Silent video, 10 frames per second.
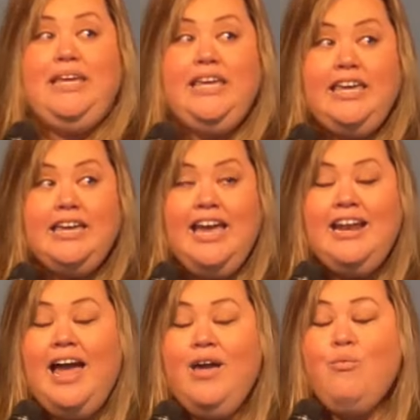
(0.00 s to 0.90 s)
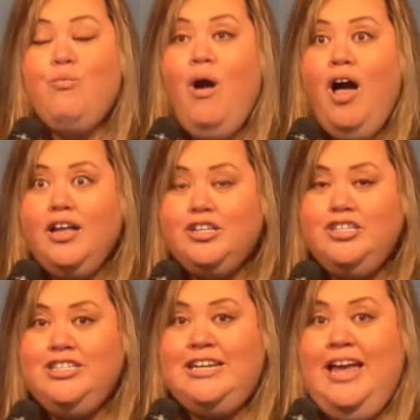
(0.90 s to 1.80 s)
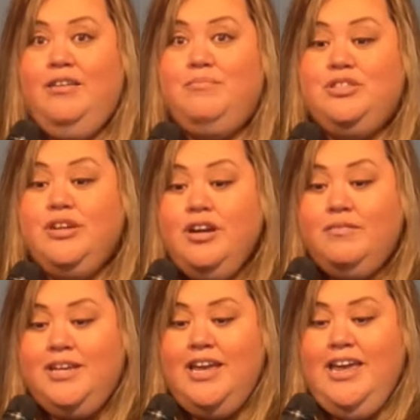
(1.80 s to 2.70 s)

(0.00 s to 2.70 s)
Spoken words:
peek, and I watched and I observed,